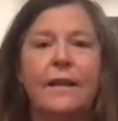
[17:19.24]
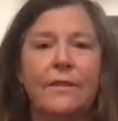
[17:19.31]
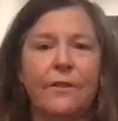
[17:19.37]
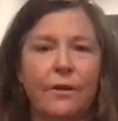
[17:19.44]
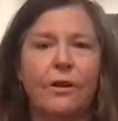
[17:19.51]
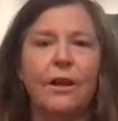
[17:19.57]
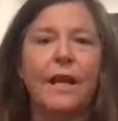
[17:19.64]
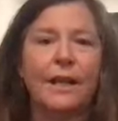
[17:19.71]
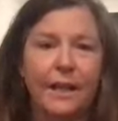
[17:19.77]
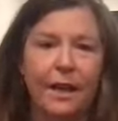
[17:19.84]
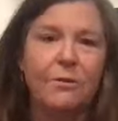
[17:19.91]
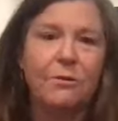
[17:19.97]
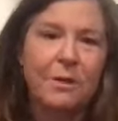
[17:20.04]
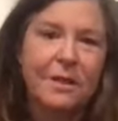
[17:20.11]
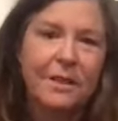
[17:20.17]
and
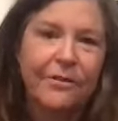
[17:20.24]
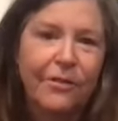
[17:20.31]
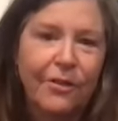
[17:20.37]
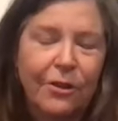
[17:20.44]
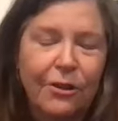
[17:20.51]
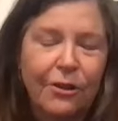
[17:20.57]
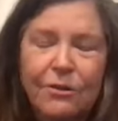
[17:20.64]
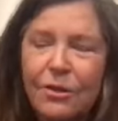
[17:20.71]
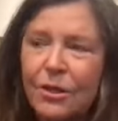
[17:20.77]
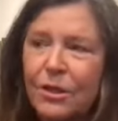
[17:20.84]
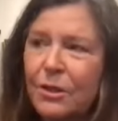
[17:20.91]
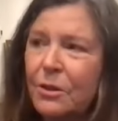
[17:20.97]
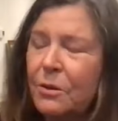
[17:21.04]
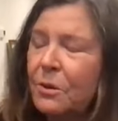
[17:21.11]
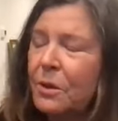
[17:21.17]
go to a different little
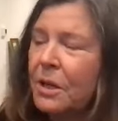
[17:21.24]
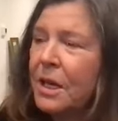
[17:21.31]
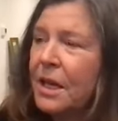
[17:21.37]
zoo.